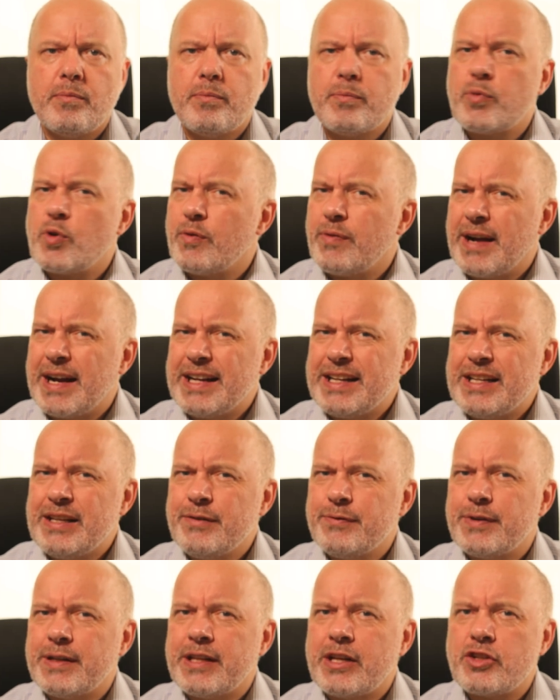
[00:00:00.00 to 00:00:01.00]
Providing
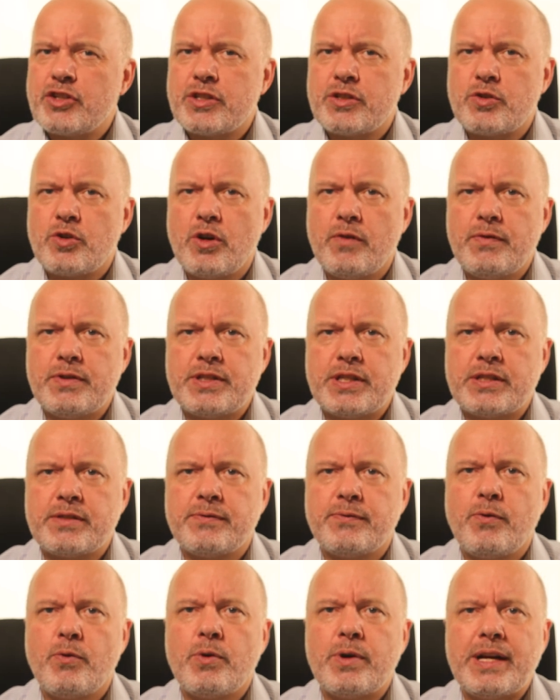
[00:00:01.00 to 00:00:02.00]
financial services
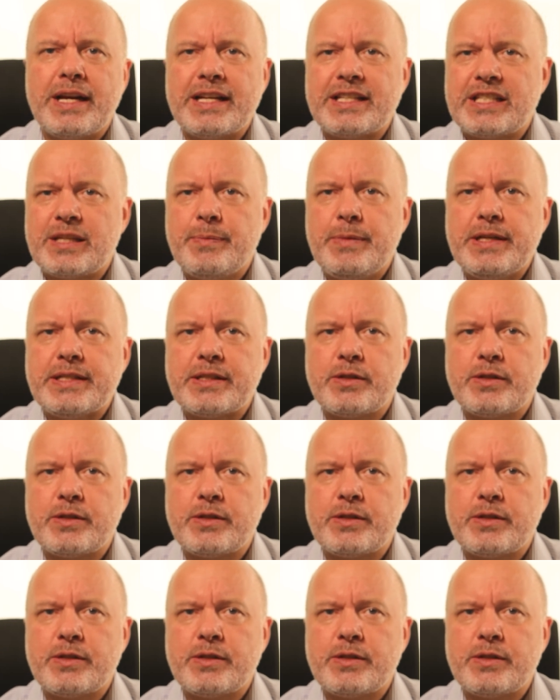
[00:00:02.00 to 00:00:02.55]
for SMEs